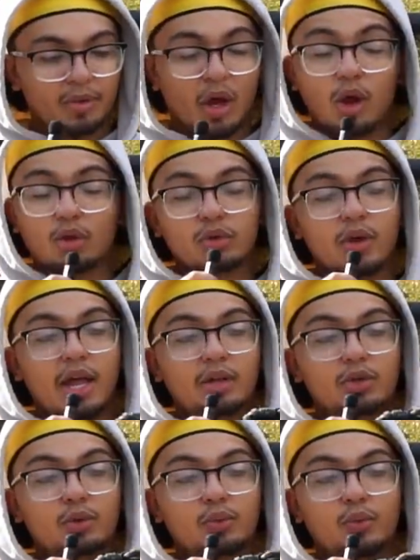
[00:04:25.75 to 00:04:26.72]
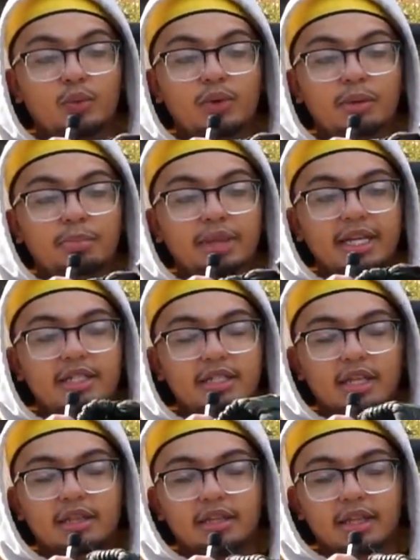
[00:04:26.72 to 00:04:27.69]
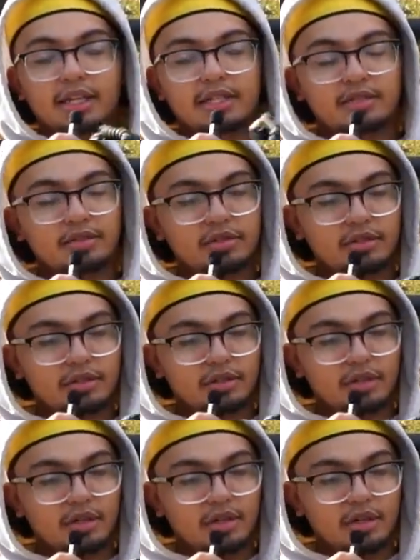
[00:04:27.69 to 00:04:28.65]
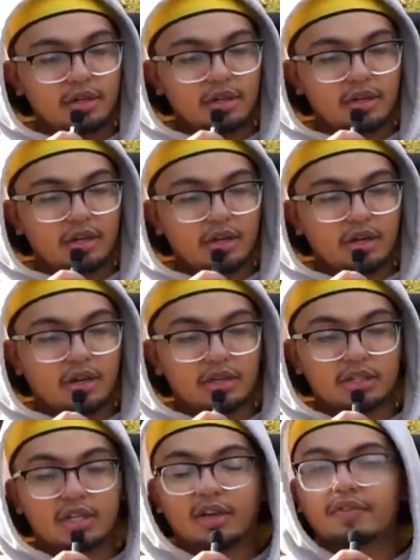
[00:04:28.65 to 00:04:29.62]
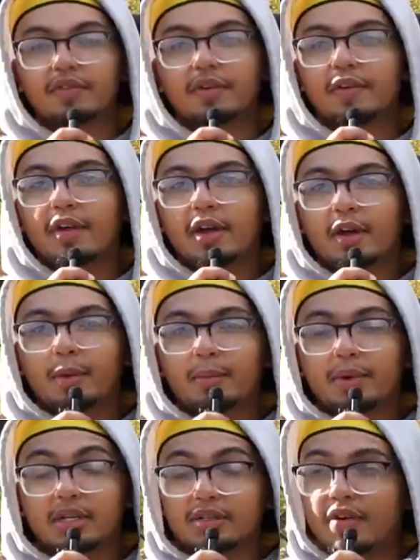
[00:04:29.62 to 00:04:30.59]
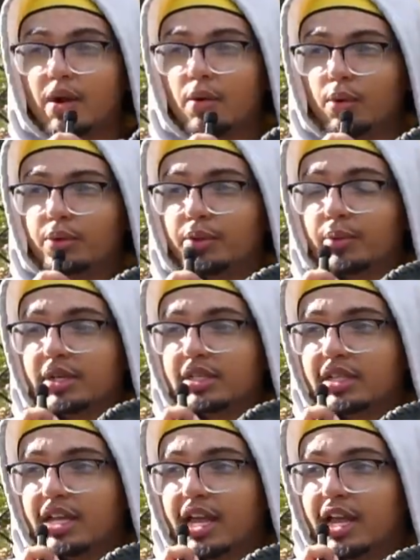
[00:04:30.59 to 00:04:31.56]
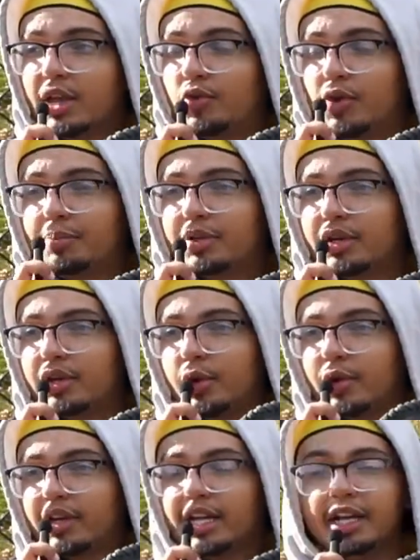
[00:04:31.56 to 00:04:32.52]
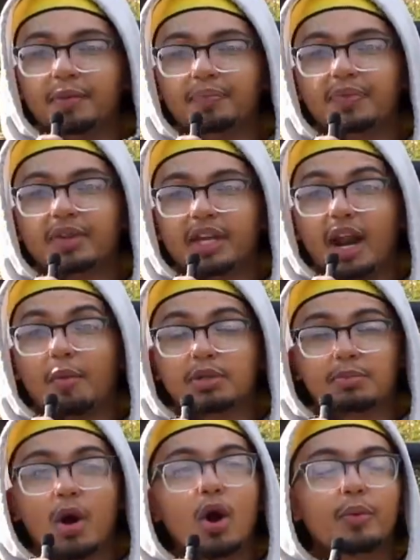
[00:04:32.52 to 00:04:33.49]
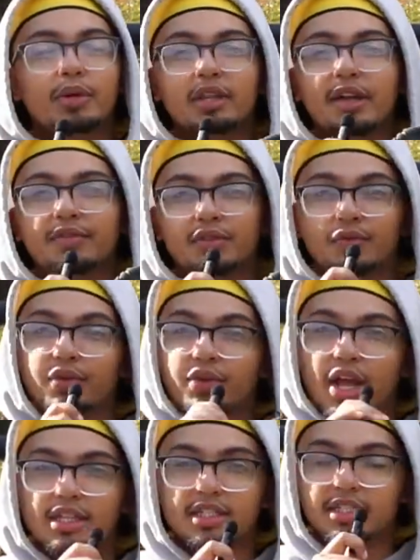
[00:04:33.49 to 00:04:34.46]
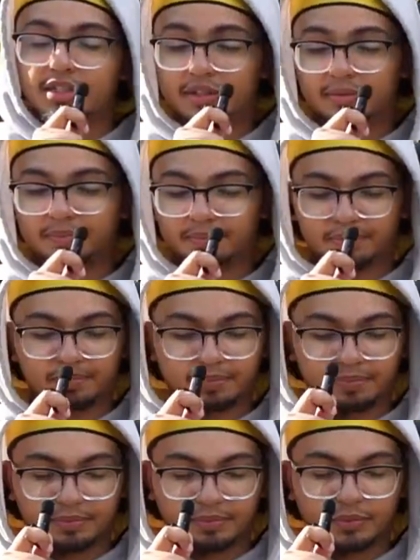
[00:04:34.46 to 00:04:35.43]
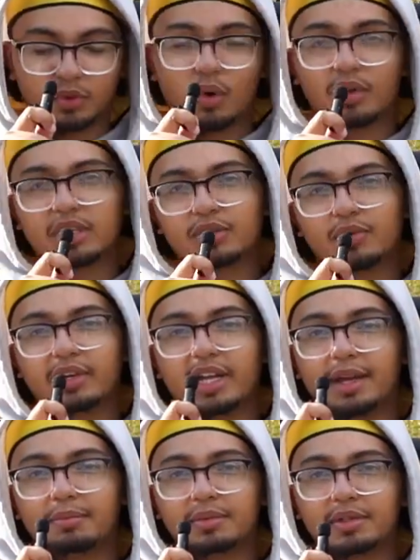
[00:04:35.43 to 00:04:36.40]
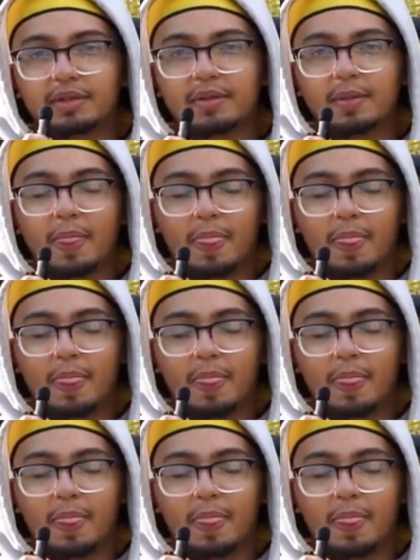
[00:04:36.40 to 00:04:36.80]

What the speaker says: I also had to replace the laces on this glove because of how old it was. It ripped during a game, and I was borrowing gloves for that season, or at least 3 games.